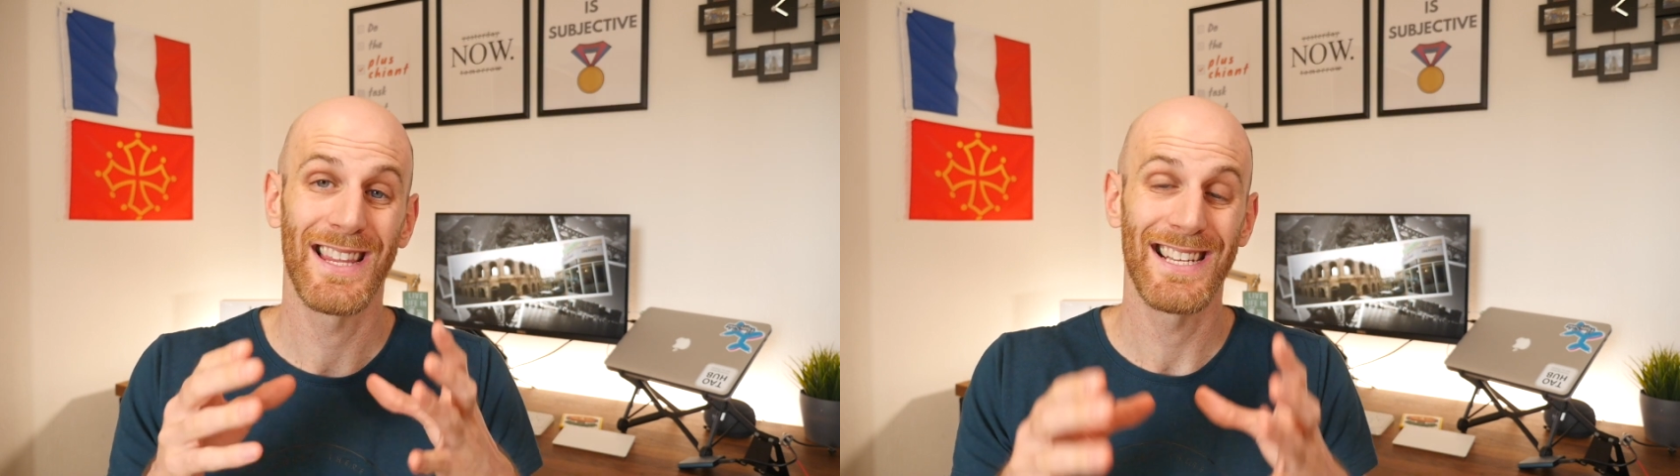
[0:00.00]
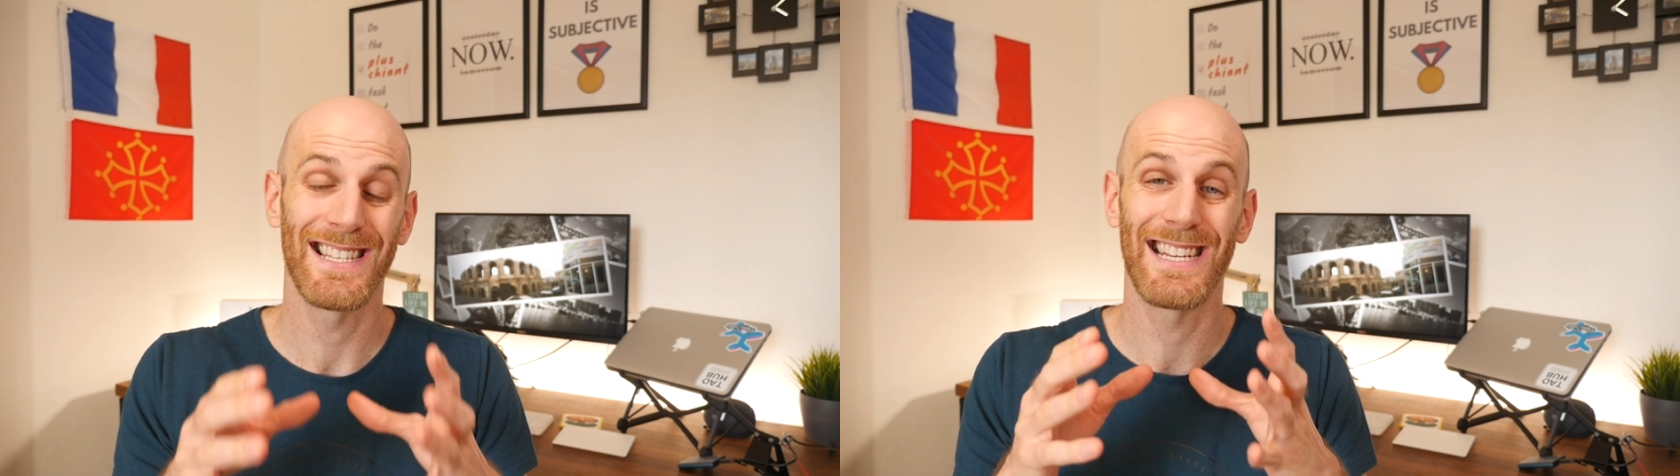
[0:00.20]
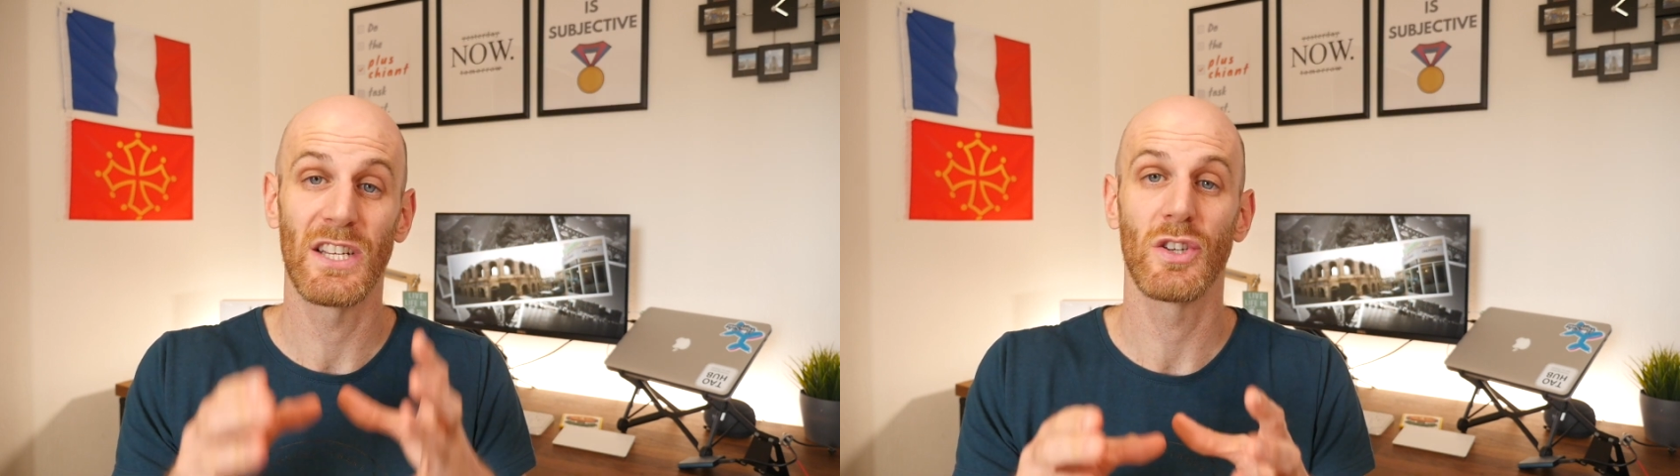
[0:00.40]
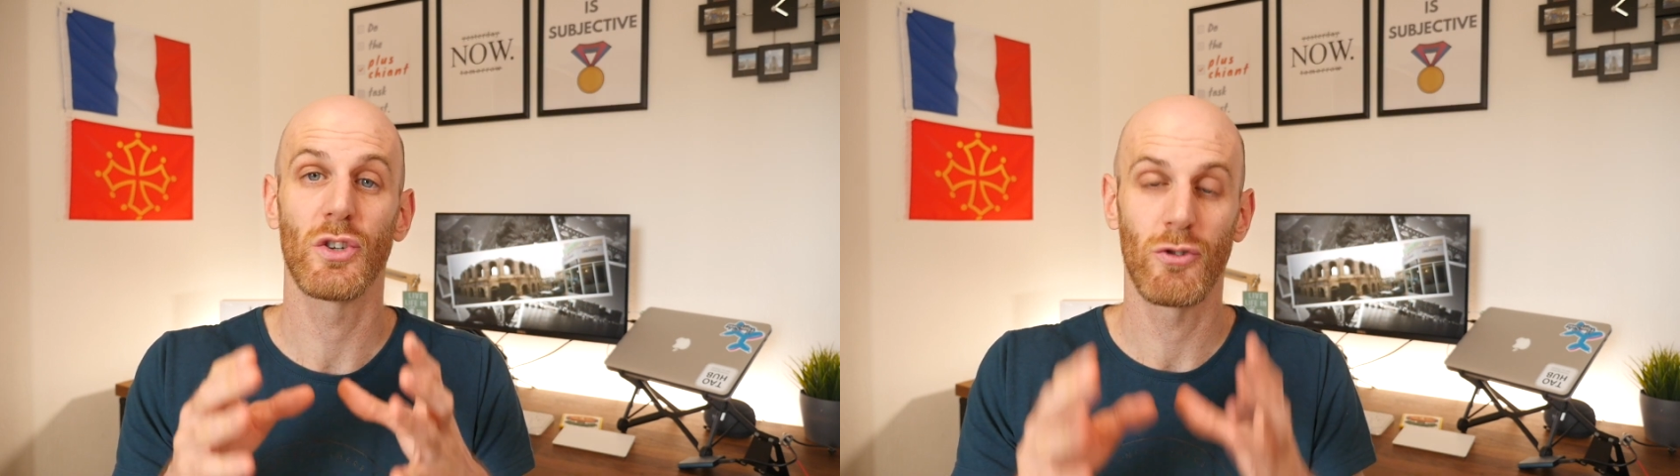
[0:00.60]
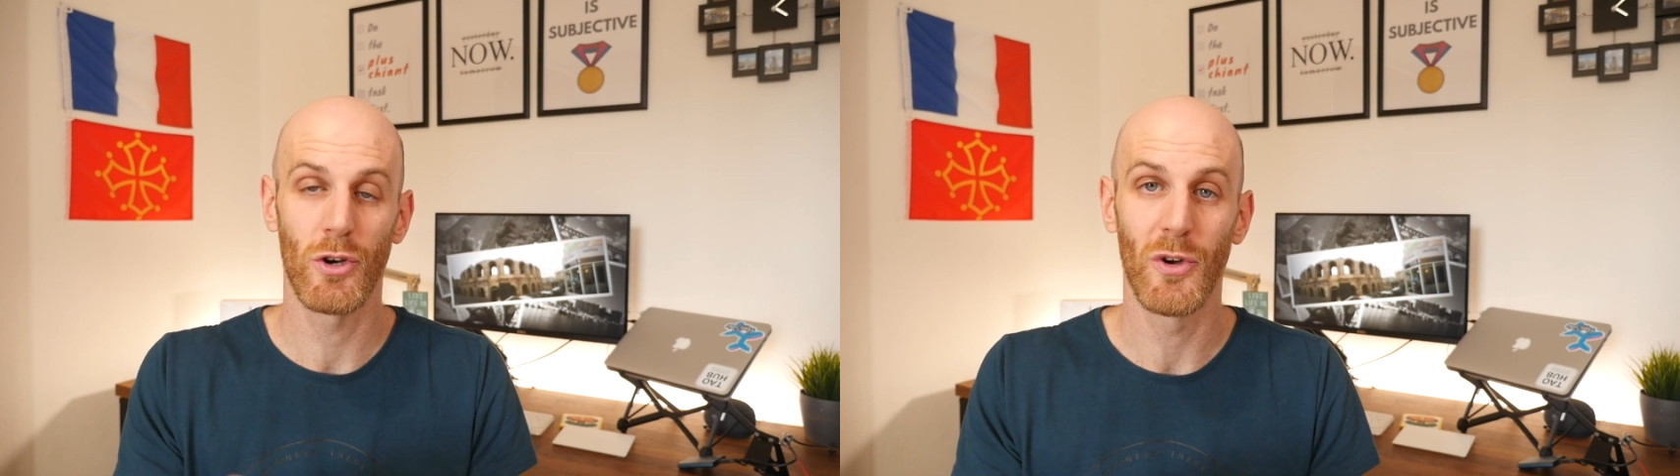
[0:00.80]
this is
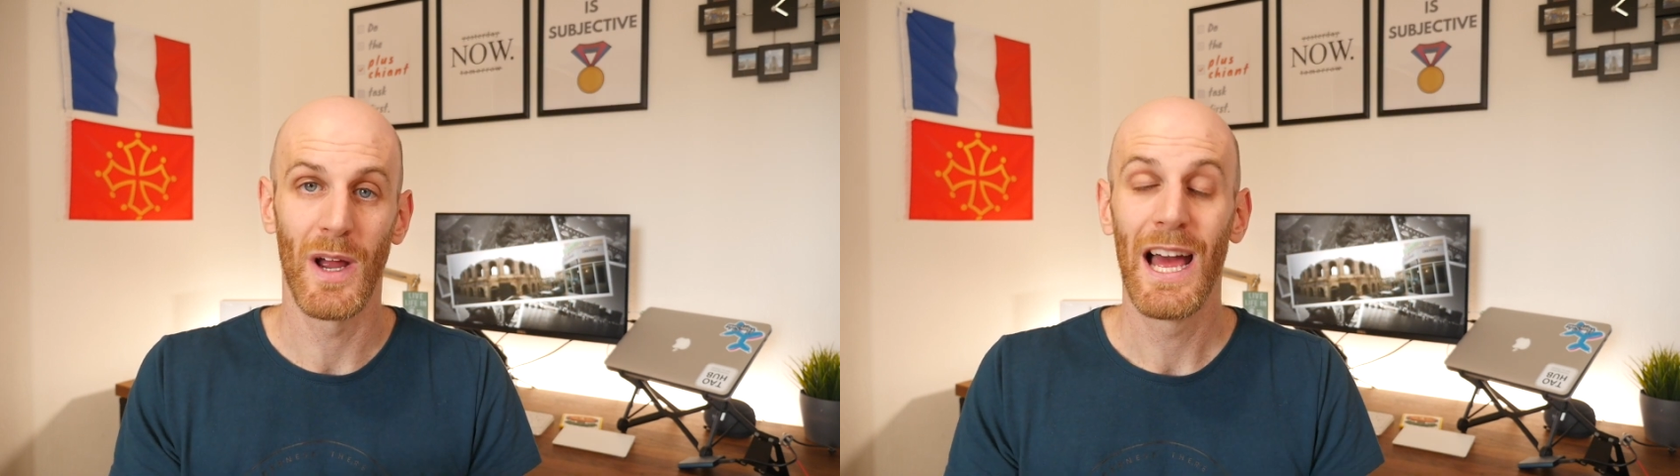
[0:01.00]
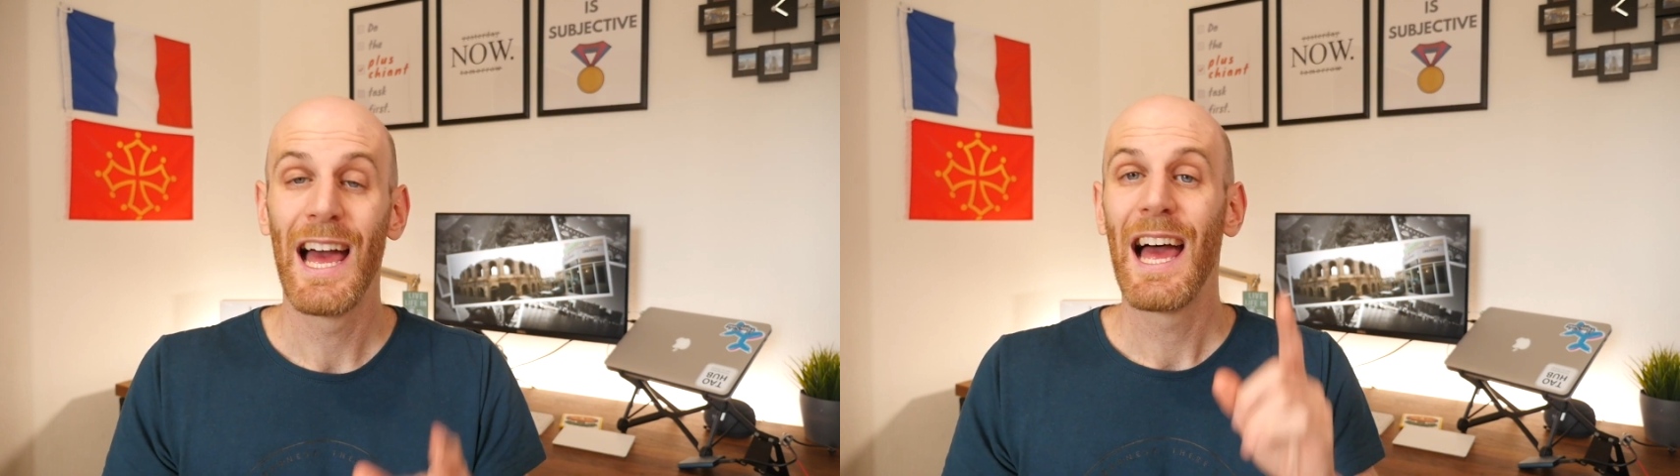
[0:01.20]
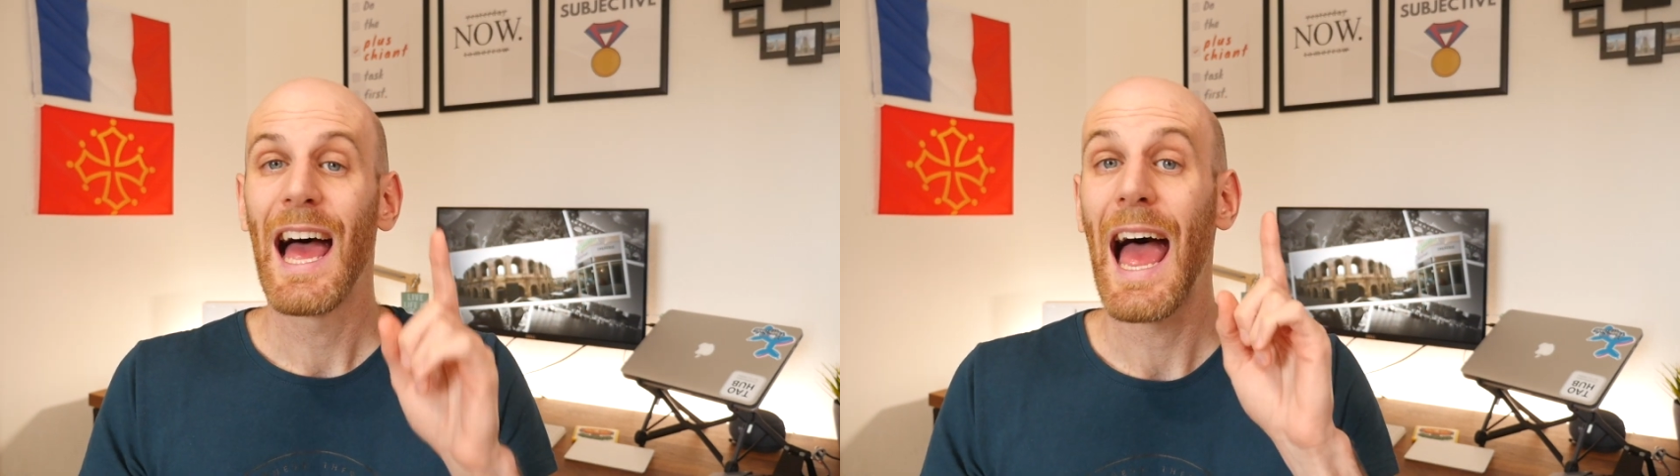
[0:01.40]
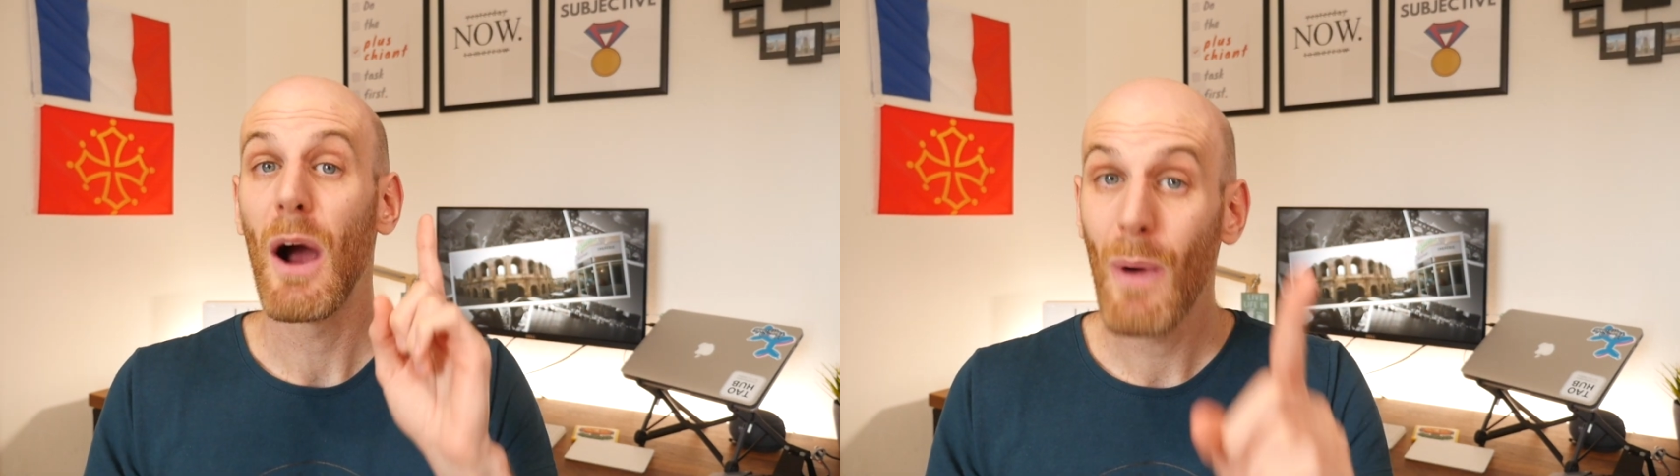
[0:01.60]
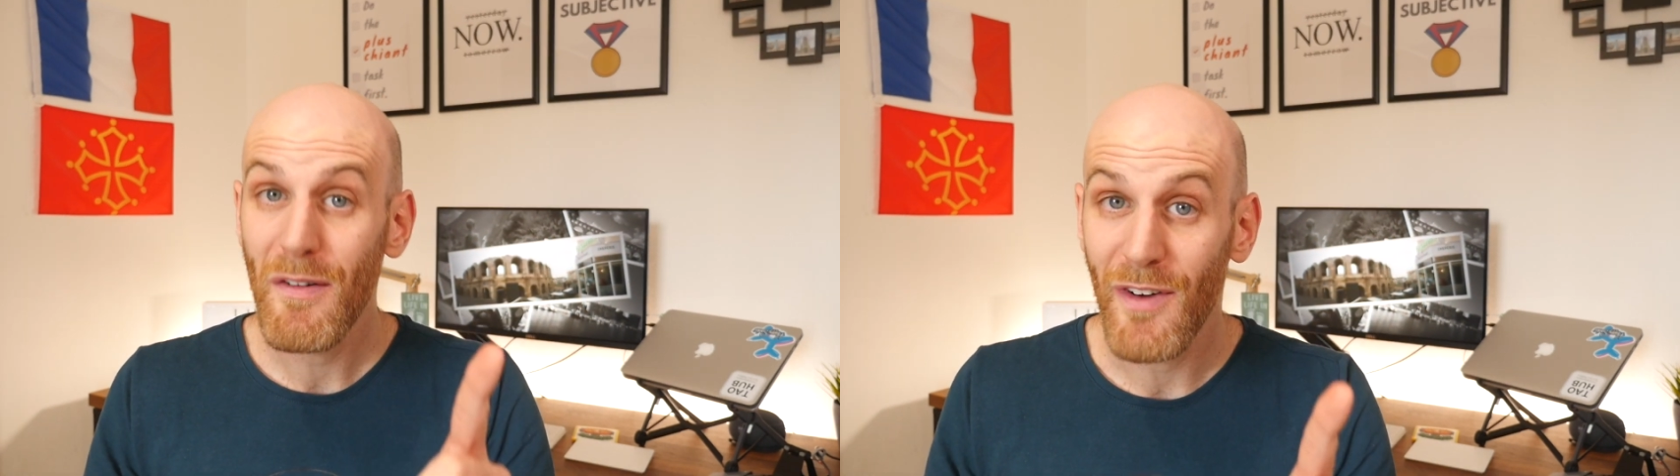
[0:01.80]
true.
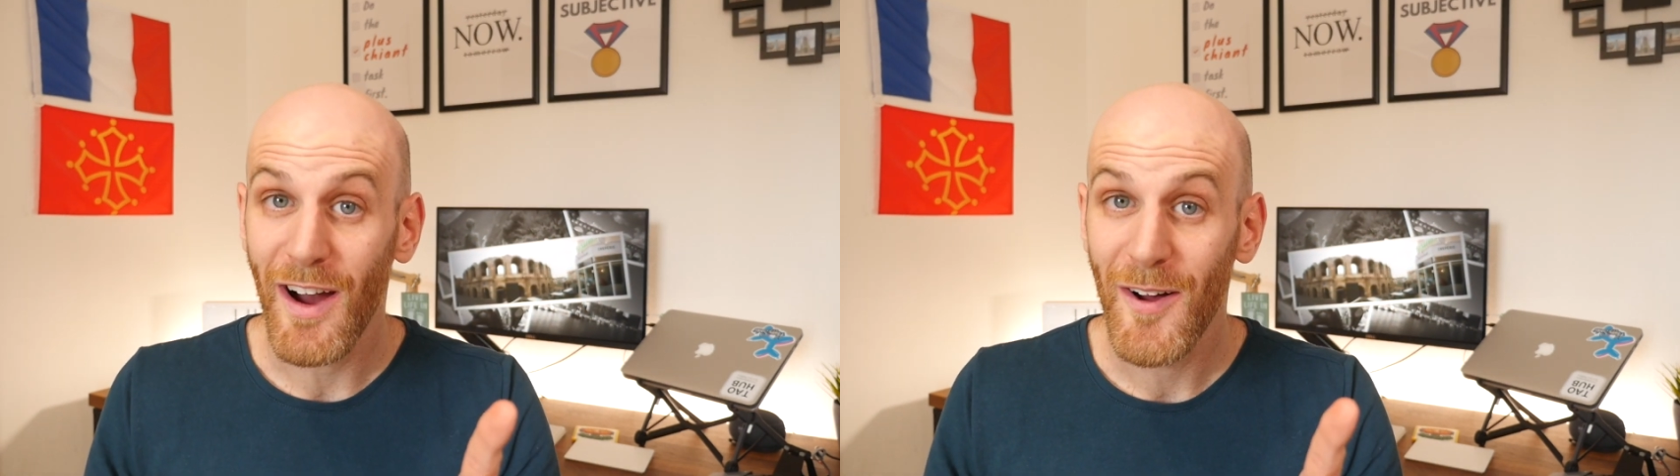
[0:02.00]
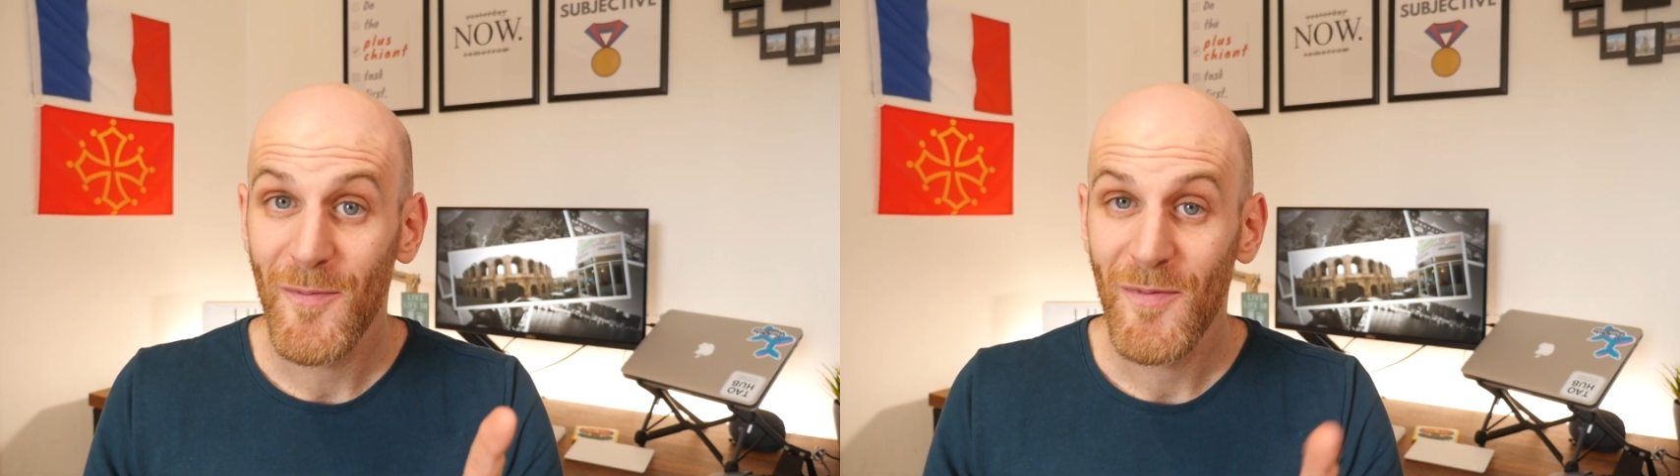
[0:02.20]
However,